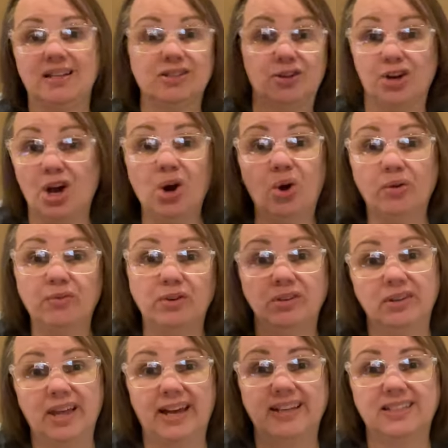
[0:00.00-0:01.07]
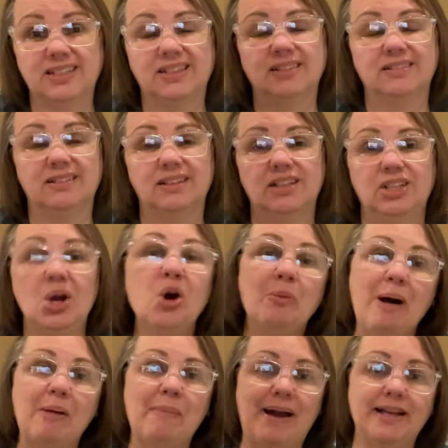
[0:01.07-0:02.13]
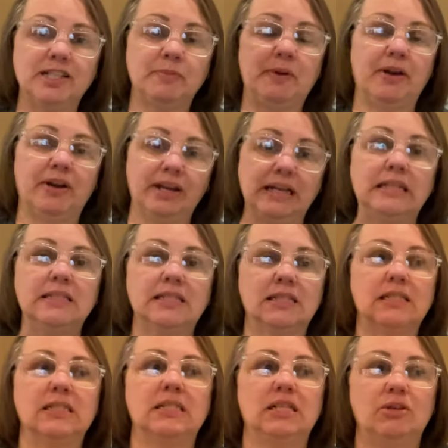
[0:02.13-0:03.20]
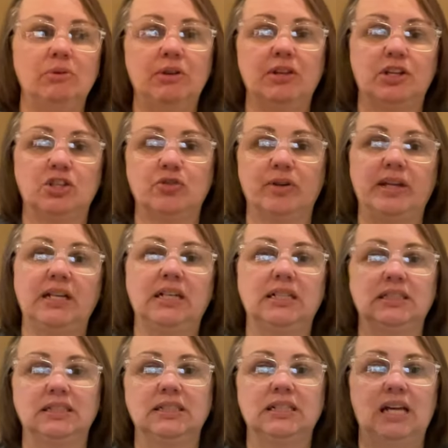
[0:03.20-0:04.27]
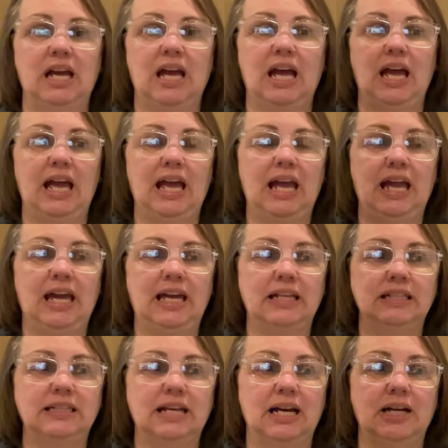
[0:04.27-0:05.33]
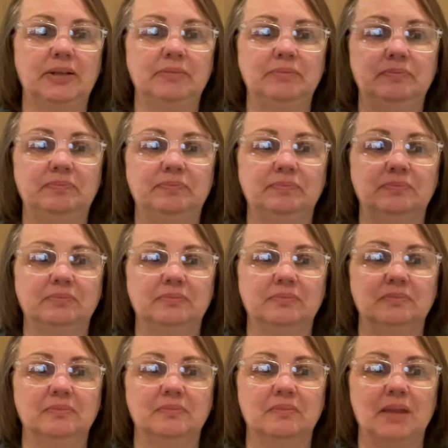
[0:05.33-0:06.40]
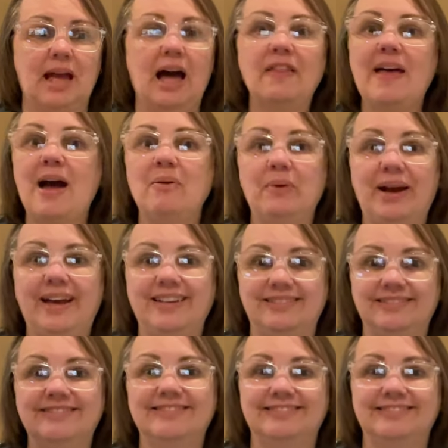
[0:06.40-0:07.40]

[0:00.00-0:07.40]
yes or no if you'd like to know about my experience with Katrina and um, how that went.